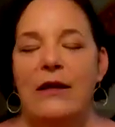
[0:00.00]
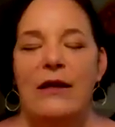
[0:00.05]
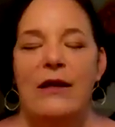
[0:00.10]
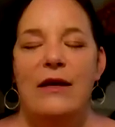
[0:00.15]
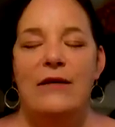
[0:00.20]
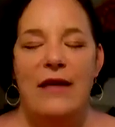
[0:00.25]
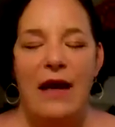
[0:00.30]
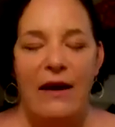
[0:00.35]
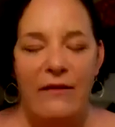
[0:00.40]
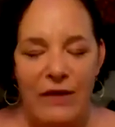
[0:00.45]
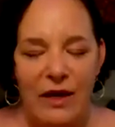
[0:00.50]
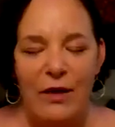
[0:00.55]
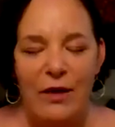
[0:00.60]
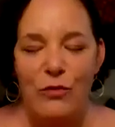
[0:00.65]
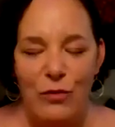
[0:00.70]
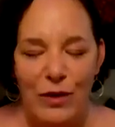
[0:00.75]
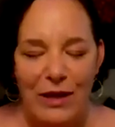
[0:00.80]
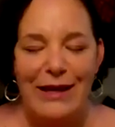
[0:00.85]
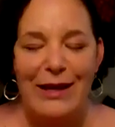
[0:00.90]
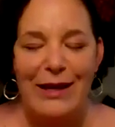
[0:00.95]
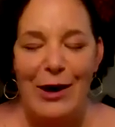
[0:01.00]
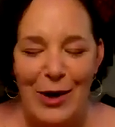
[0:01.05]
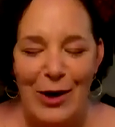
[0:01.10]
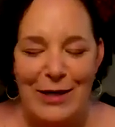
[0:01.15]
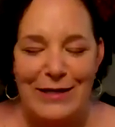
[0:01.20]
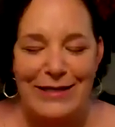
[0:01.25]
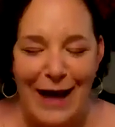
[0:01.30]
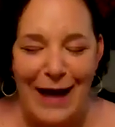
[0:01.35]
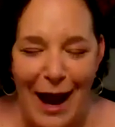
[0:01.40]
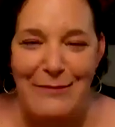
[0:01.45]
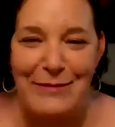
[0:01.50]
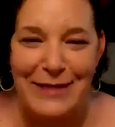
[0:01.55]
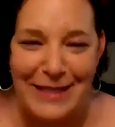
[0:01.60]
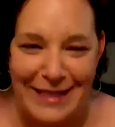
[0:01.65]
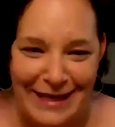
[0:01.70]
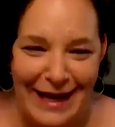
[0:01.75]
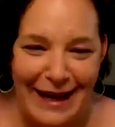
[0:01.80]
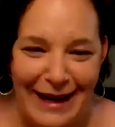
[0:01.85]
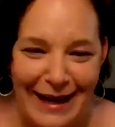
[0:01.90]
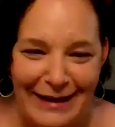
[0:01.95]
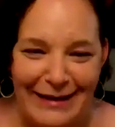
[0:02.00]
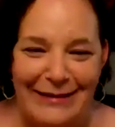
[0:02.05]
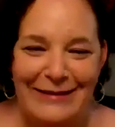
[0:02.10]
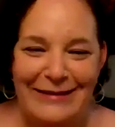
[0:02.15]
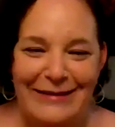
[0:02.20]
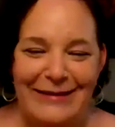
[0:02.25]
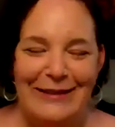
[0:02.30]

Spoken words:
is having a really hard time today.